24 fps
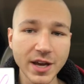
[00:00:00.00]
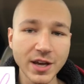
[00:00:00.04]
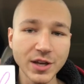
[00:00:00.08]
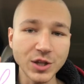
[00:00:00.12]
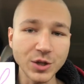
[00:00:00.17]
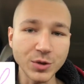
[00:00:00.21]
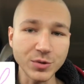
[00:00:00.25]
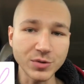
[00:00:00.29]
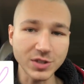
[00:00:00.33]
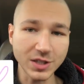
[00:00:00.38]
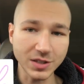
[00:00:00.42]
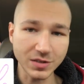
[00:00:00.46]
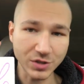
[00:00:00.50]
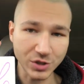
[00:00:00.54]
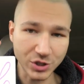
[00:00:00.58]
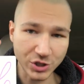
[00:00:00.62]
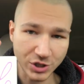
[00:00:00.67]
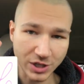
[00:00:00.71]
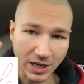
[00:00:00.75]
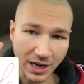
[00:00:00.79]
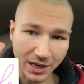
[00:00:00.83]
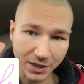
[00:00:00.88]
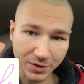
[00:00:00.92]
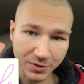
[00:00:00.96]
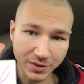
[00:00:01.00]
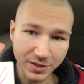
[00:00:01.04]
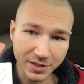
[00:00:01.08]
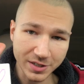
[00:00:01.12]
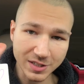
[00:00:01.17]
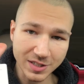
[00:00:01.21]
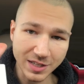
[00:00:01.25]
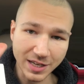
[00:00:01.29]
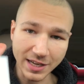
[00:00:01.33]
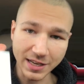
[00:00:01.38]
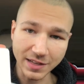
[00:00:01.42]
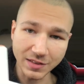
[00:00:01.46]
using the
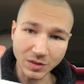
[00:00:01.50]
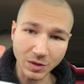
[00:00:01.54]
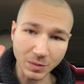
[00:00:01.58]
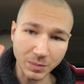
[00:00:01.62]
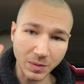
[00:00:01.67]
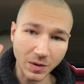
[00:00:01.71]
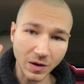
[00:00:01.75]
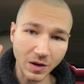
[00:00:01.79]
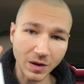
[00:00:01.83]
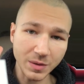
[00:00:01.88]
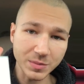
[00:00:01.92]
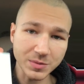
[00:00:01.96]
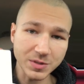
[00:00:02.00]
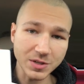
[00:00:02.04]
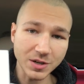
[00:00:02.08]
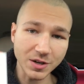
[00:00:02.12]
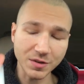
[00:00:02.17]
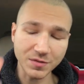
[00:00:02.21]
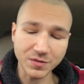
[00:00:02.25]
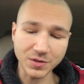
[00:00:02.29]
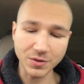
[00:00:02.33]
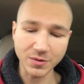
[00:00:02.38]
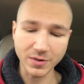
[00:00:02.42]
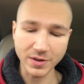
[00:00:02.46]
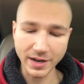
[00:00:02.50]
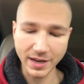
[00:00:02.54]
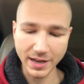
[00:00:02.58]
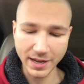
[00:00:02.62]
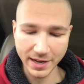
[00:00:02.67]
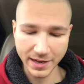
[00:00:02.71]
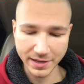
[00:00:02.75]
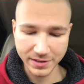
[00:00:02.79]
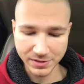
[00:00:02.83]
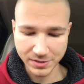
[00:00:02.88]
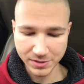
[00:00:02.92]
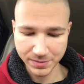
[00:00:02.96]
chakras in the palms of your
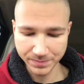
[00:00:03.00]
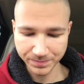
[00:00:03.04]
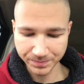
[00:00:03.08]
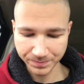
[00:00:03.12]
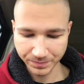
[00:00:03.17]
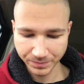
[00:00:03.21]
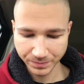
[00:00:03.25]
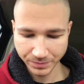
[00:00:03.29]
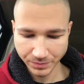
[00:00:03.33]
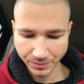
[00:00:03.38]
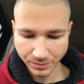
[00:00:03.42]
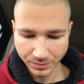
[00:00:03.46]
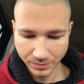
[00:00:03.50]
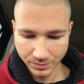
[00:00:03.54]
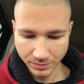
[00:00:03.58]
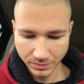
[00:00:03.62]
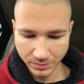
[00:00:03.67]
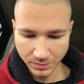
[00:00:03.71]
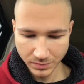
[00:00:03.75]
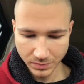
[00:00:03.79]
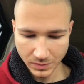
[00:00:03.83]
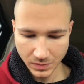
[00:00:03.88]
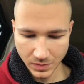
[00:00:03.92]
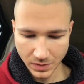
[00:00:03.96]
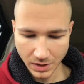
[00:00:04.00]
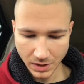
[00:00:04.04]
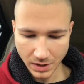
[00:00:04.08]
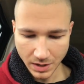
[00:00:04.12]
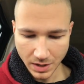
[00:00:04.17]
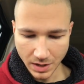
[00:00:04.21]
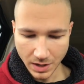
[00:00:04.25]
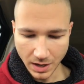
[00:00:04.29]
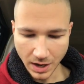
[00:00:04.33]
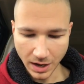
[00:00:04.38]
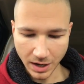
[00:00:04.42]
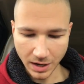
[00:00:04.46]
hands.
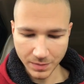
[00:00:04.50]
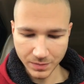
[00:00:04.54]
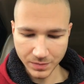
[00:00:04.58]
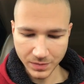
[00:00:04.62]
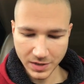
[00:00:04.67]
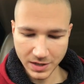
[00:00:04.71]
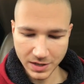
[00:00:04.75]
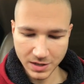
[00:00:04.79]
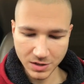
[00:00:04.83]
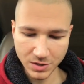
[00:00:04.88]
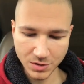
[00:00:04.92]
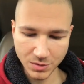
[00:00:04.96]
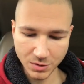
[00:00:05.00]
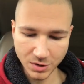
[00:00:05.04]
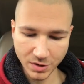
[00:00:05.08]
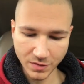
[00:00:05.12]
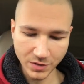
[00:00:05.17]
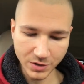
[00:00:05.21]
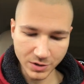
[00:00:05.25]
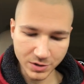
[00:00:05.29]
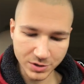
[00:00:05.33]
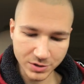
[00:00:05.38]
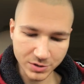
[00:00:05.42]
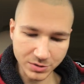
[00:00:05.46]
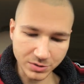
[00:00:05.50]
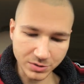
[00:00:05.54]
The universal